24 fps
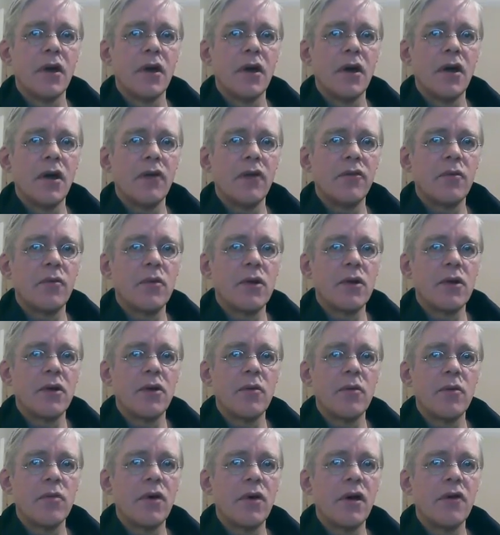That's a really
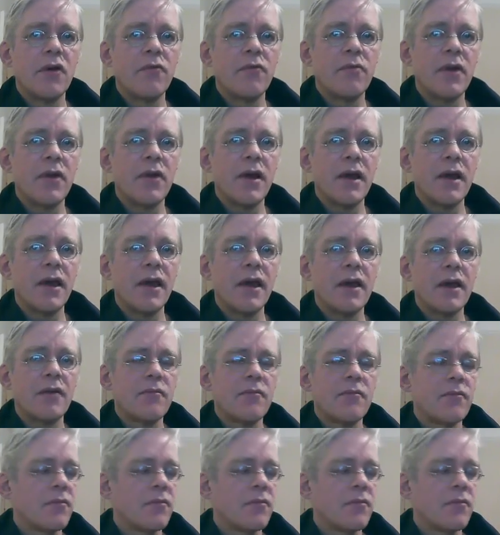good way of playing it,